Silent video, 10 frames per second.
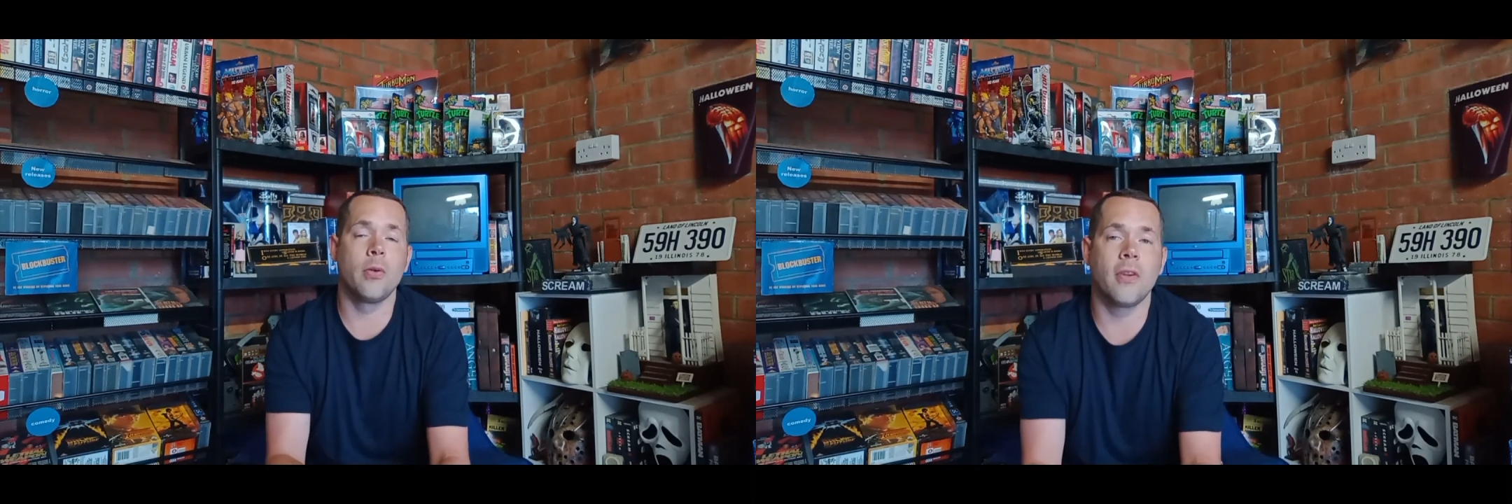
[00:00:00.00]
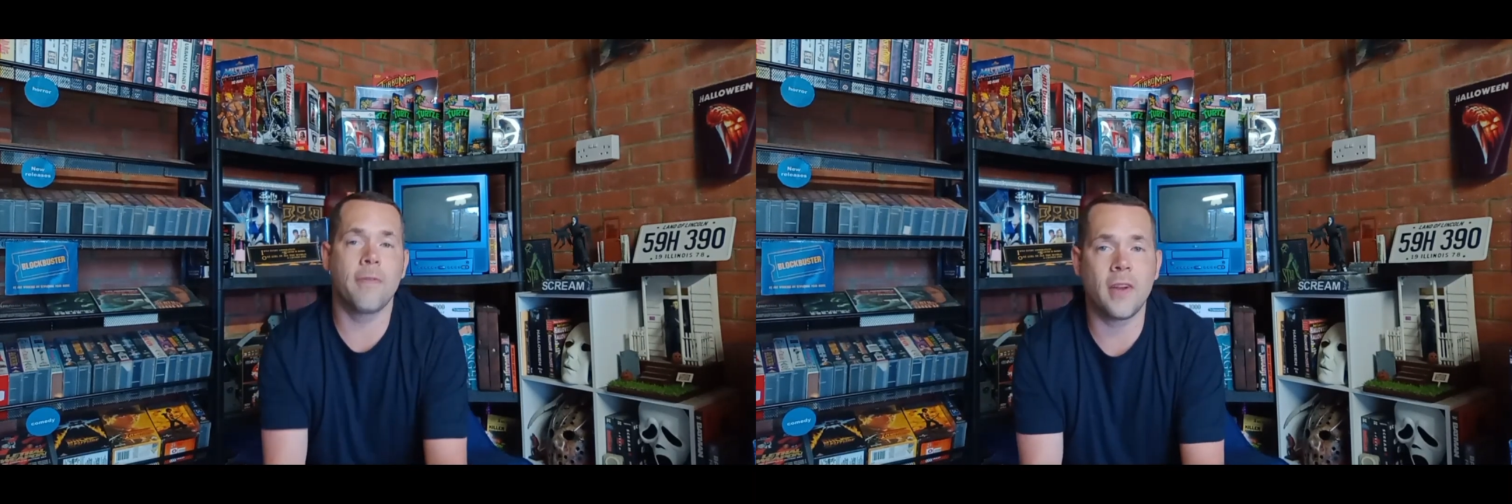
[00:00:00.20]

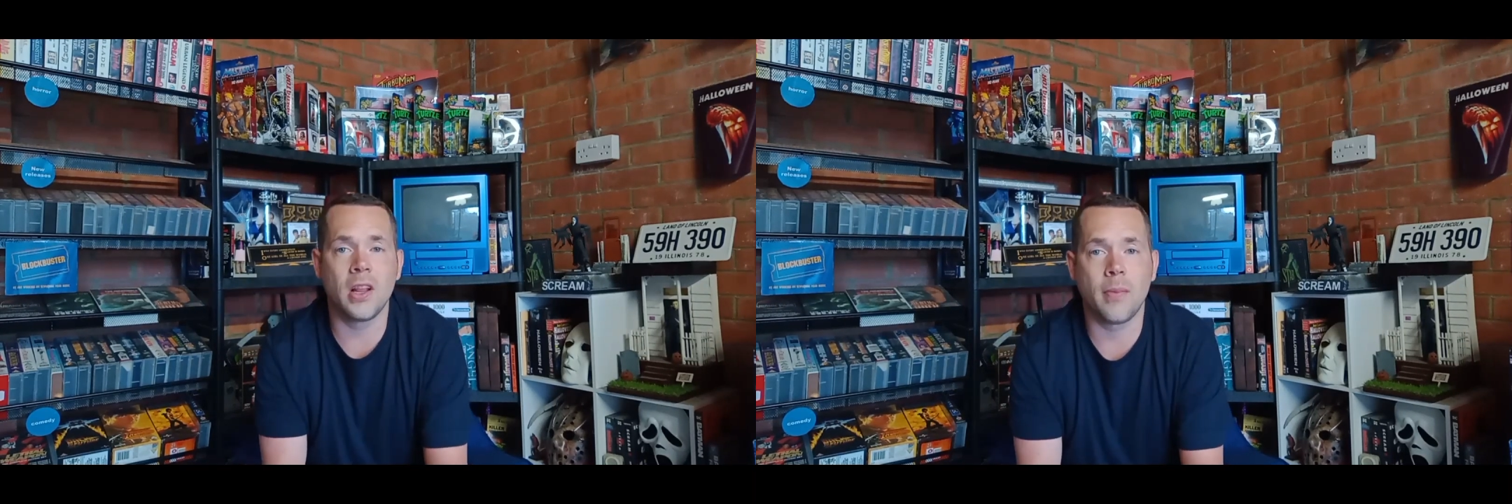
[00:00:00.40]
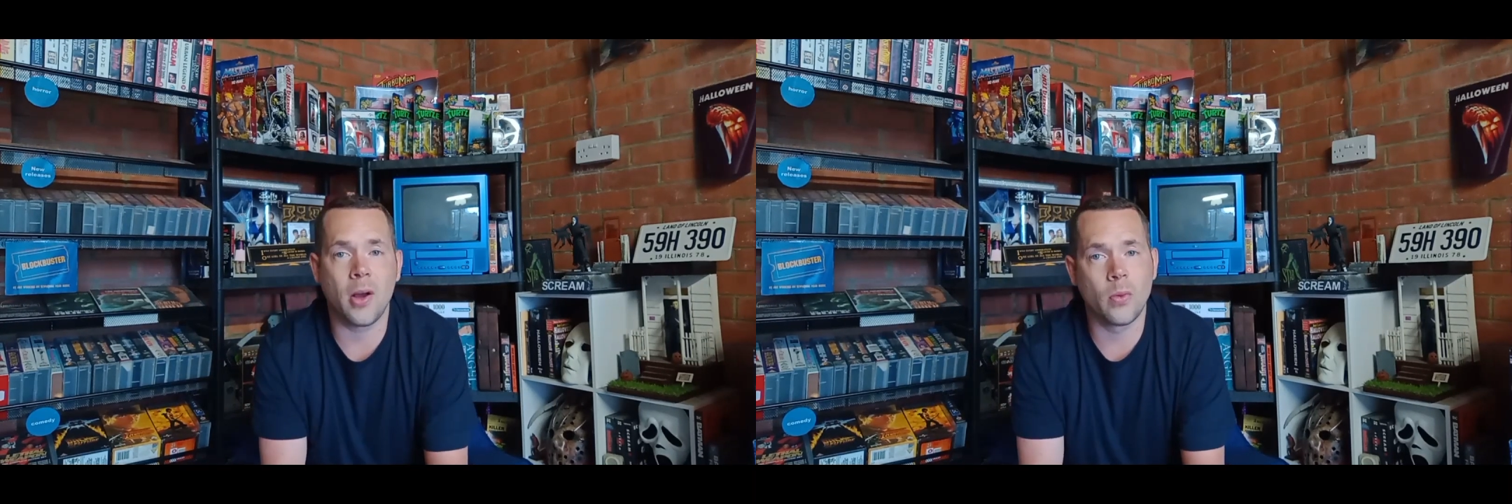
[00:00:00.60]

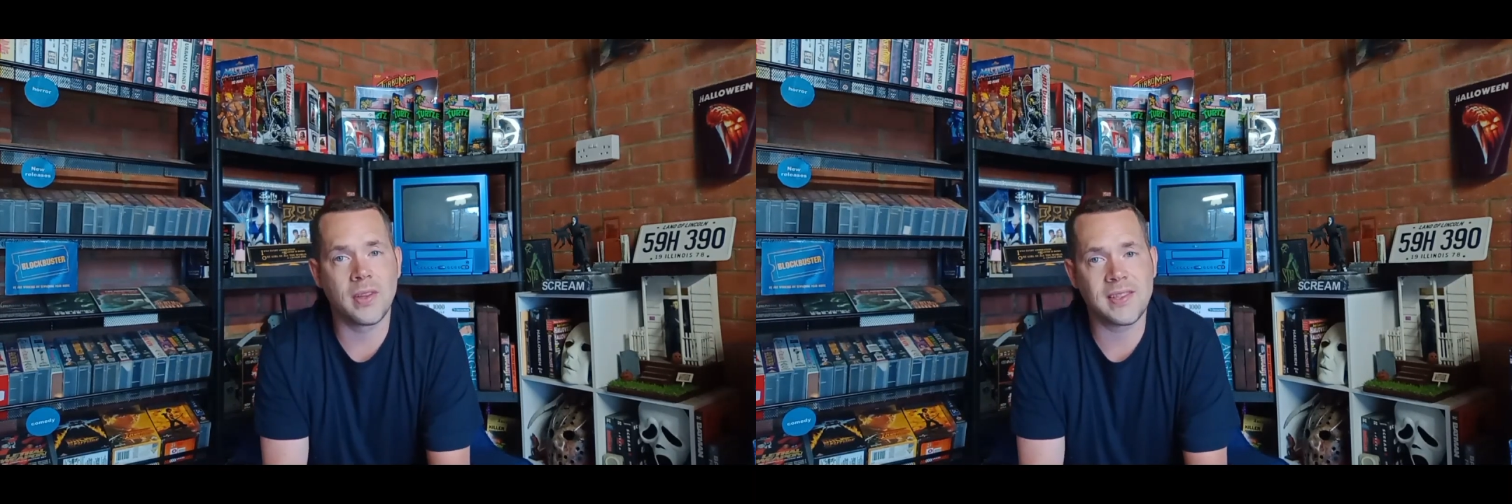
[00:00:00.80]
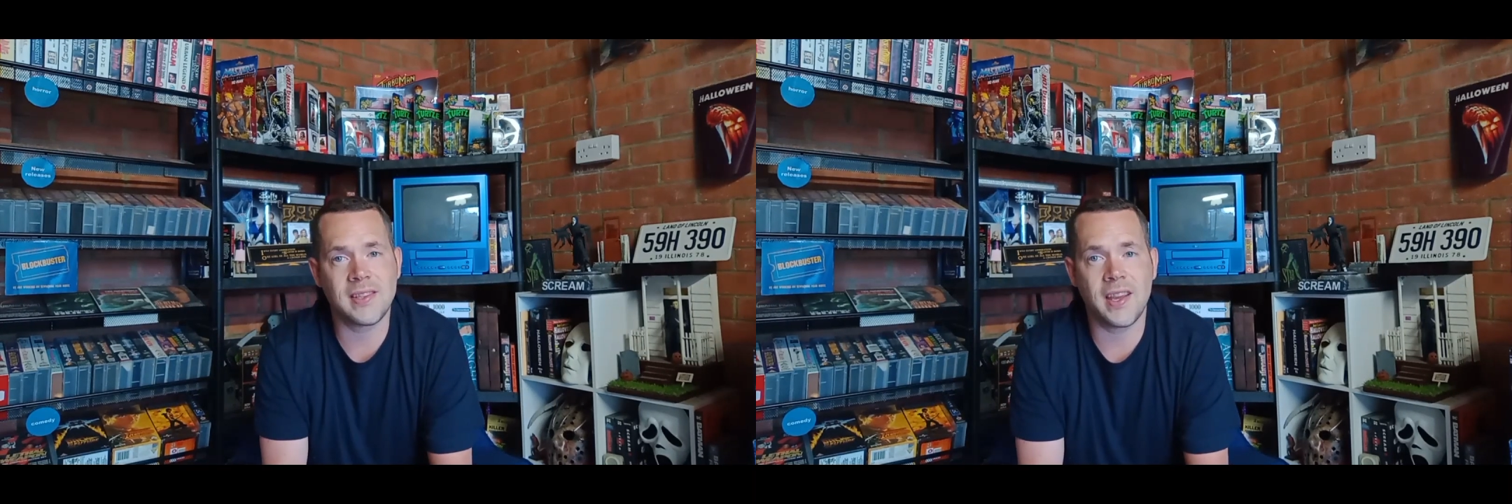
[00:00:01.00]
film, I
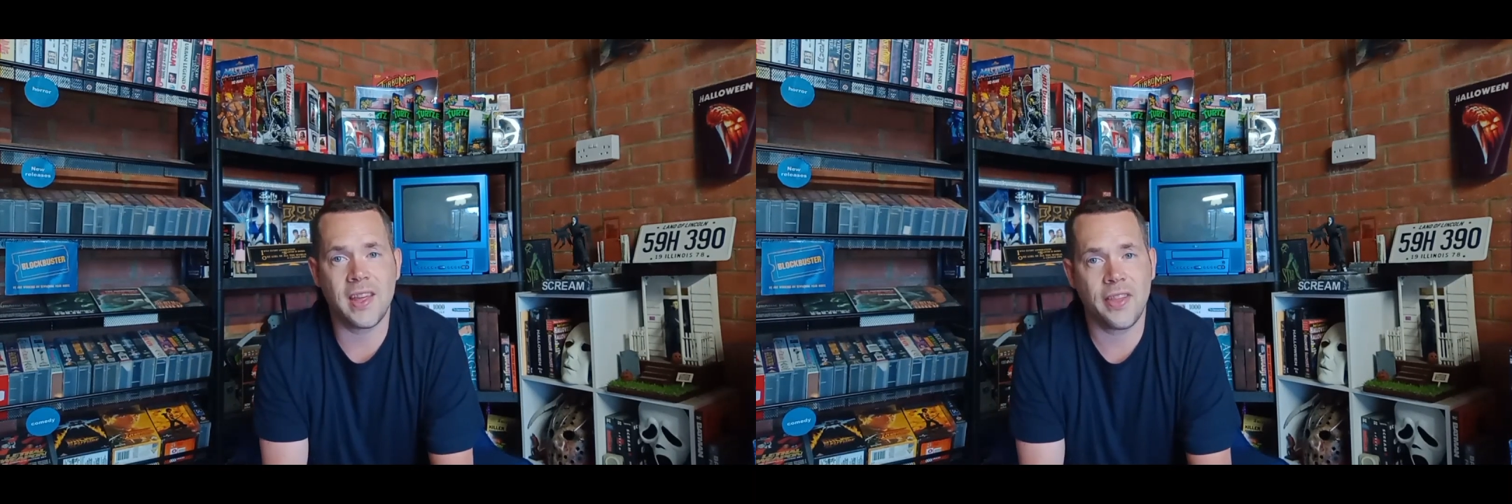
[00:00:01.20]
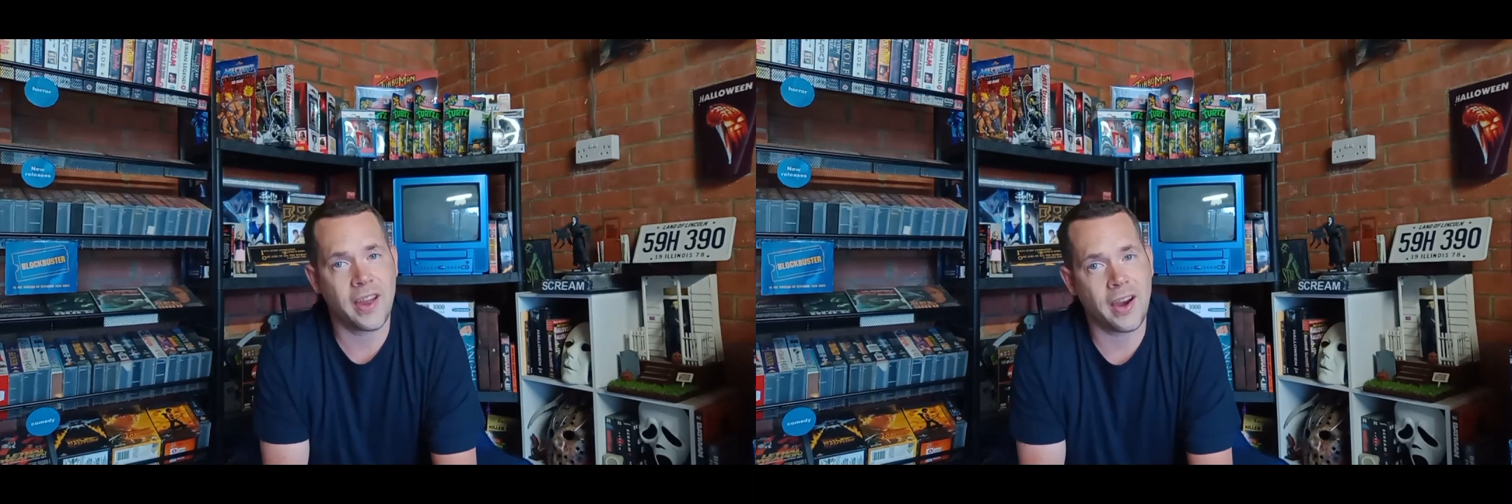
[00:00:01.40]
will
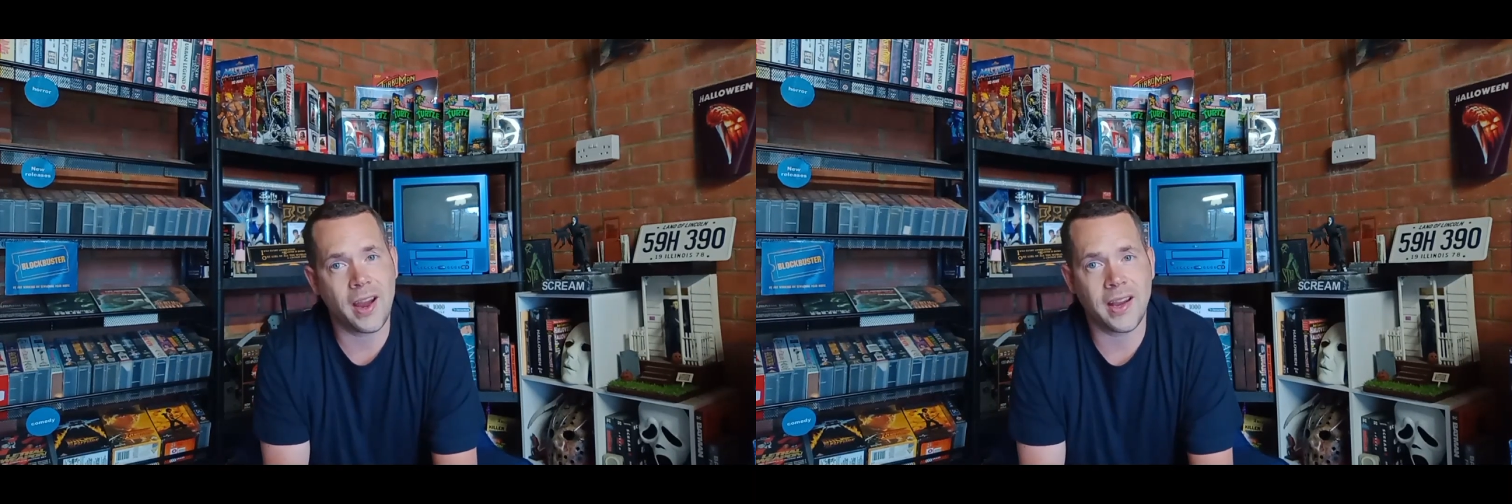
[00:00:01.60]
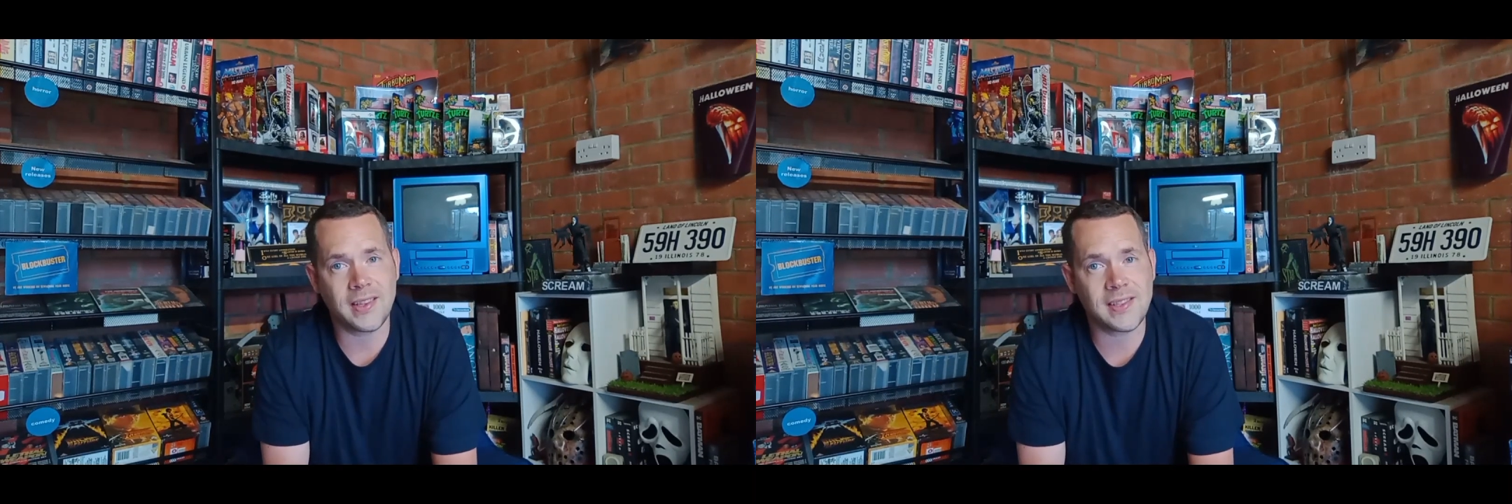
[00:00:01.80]
say there are